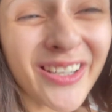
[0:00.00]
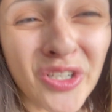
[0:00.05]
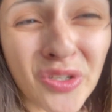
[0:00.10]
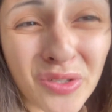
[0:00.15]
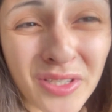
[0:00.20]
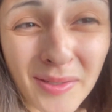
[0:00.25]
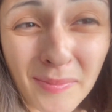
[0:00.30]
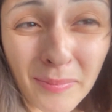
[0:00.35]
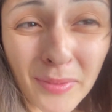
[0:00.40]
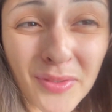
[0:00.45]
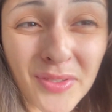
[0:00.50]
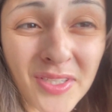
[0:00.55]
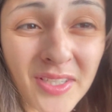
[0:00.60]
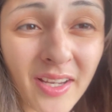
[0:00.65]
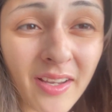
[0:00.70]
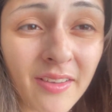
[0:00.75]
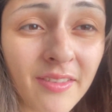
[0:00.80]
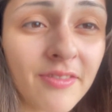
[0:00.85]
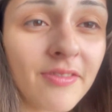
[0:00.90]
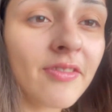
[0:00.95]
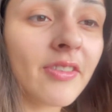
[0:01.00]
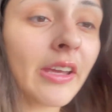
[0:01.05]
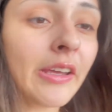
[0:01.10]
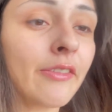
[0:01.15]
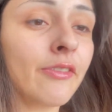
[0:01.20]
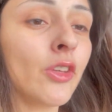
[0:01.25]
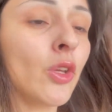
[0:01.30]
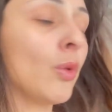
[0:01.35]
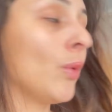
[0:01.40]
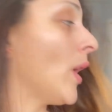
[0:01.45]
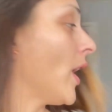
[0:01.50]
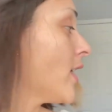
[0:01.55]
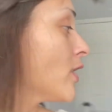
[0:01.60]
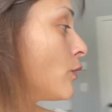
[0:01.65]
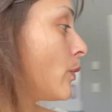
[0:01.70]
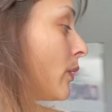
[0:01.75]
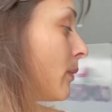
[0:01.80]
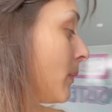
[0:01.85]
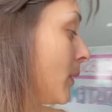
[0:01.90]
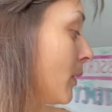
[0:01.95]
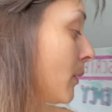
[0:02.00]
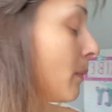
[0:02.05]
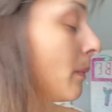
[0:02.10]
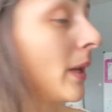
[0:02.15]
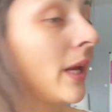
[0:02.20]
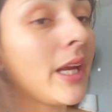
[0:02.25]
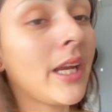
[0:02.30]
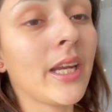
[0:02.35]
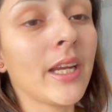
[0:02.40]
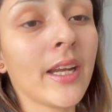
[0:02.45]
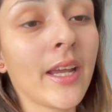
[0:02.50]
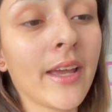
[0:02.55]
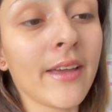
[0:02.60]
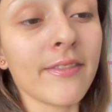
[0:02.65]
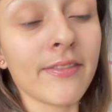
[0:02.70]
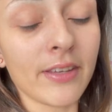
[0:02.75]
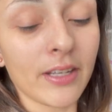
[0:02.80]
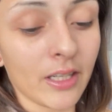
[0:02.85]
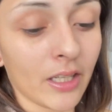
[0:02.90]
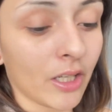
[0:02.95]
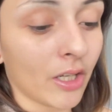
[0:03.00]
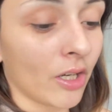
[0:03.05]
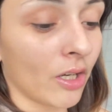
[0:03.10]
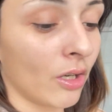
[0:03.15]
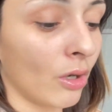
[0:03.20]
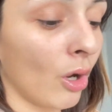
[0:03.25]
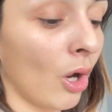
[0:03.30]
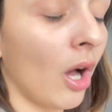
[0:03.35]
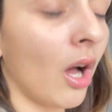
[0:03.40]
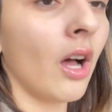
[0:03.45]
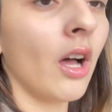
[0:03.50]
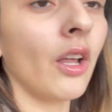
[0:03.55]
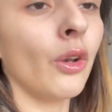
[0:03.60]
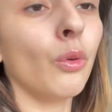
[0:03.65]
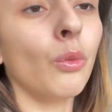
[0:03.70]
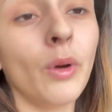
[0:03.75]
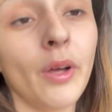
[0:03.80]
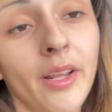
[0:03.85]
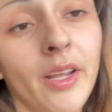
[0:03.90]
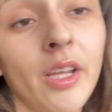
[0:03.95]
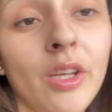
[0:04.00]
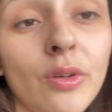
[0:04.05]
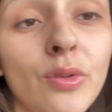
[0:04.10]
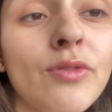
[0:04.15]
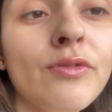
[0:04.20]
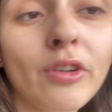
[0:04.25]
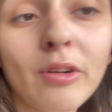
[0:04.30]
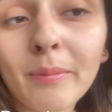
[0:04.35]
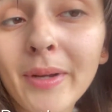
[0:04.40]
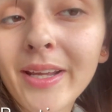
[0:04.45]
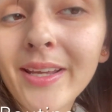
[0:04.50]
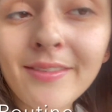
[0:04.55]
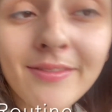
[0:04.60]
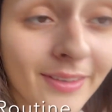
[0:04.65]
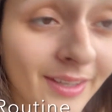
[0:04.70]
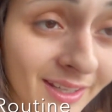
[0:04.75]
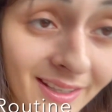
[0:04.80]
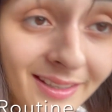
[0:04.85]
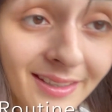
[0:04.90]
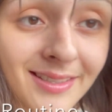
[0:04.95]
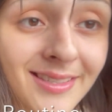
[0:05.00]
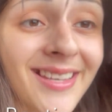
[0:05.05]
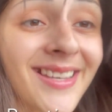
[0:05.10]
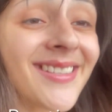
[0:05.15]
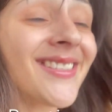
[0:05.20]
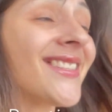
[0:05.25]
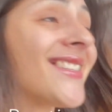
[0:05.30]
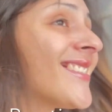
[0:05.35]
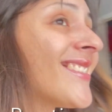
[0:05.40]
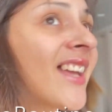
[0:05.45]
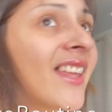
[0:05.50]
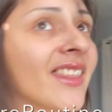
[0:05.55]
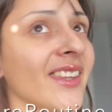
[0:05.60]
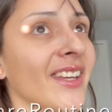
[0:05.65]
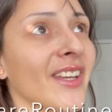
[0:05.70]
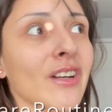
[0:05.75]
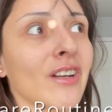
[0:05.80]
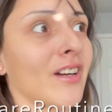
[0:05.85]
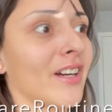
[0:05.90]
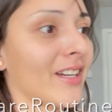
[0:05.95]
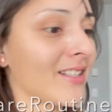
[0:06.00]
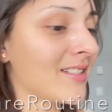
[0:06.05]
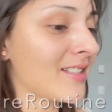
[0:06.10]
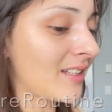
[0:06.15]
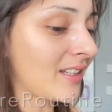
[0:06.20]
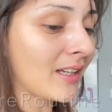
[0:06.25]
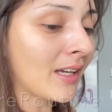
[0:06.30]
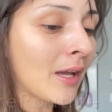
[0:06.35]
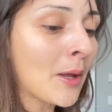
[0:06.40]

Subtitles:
simple stuff. If you guys want me to make a video on what I use for my face, it's nothing crazy.